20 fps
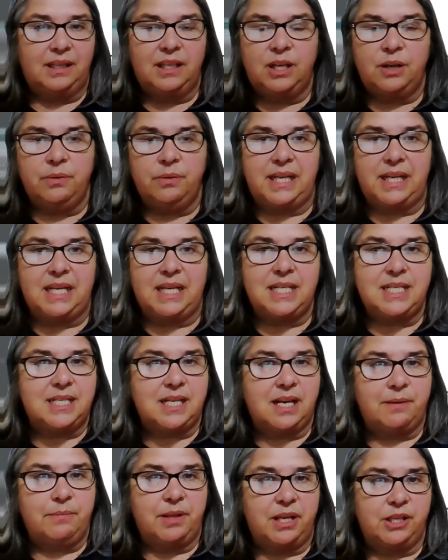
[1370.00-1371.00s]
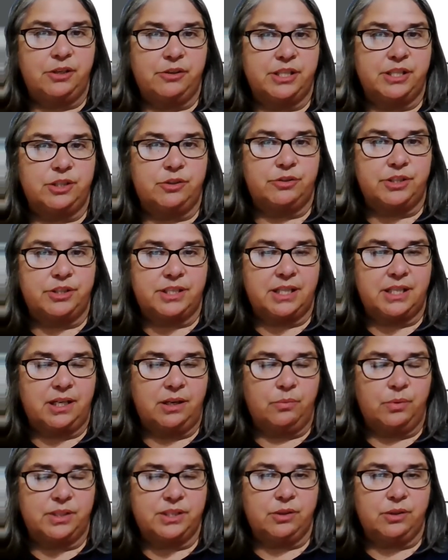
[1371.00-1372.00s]
any time that you're interested
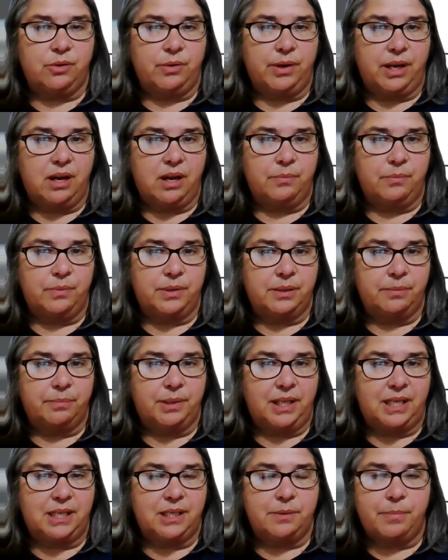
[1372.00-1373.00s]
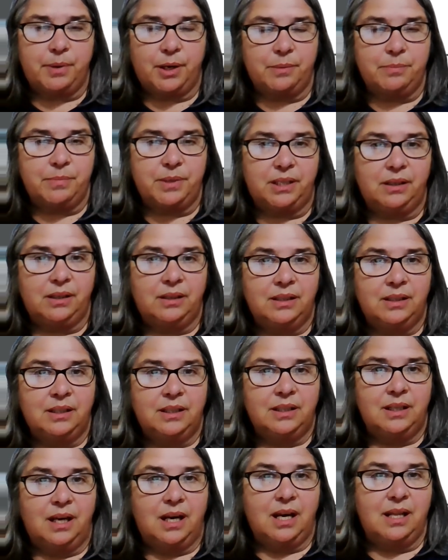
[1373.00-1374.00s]
in what's going on with the planning department,
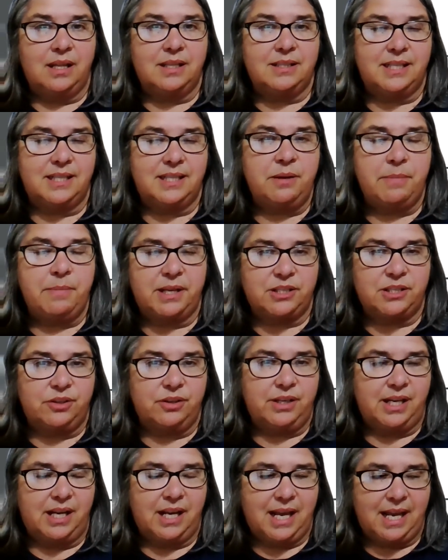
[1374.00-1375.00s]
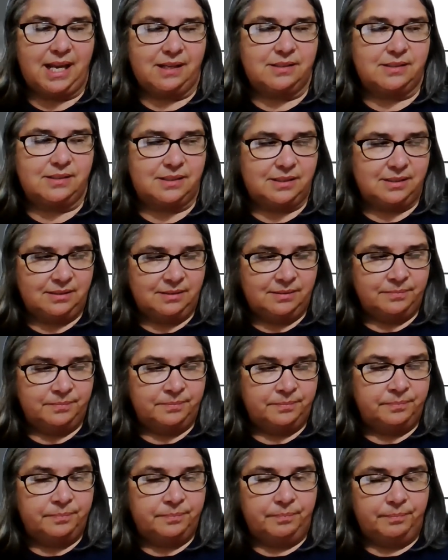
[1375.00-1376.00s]
the city of Macedonia has
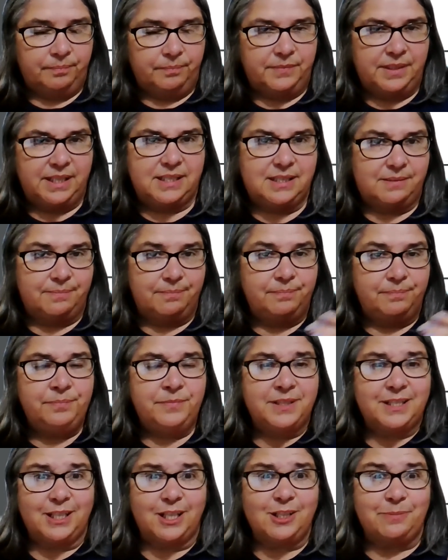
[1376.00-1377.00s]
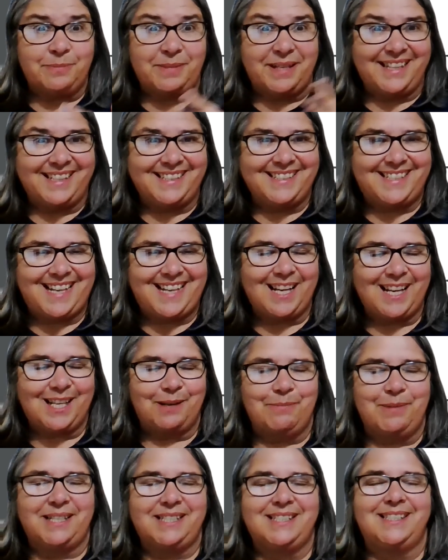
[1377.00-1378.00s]
these
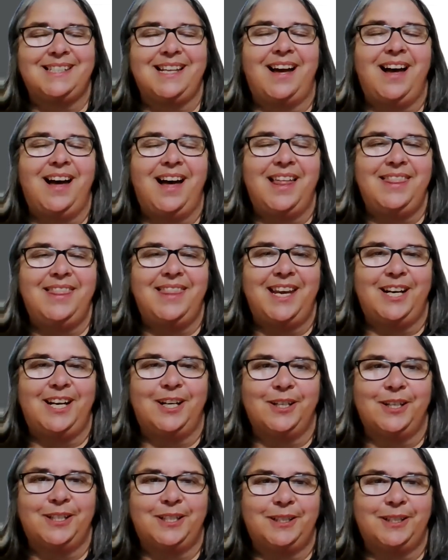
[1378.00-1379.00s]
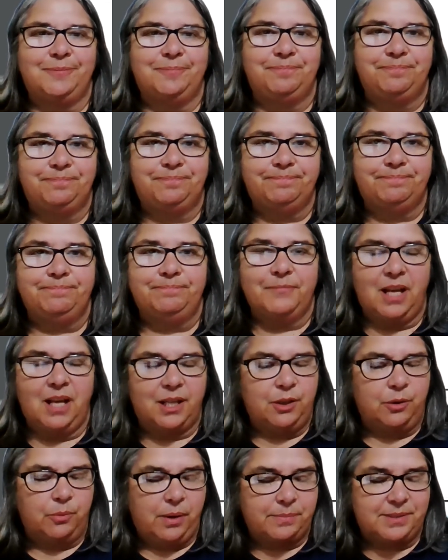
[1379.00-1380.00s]
documents on their
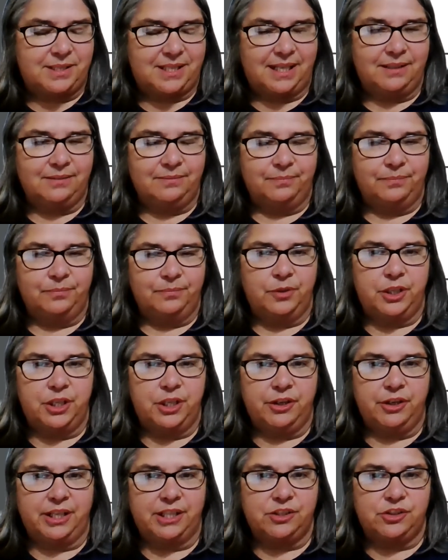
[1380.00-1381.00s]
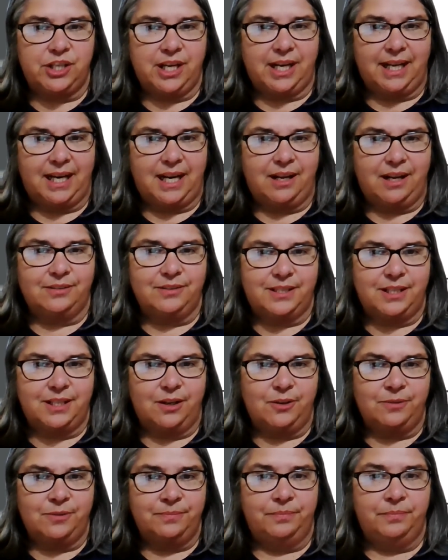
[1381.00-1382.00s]
website where you can check it out.
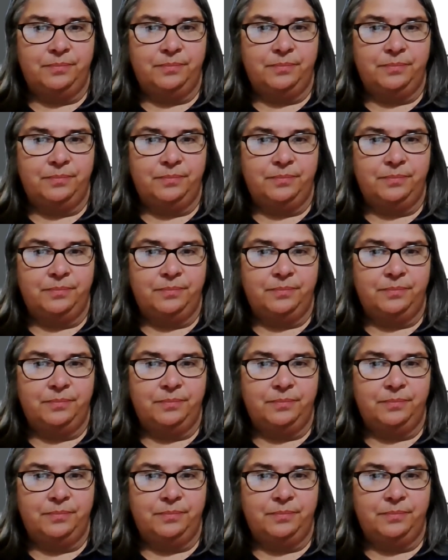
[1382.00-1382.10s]
So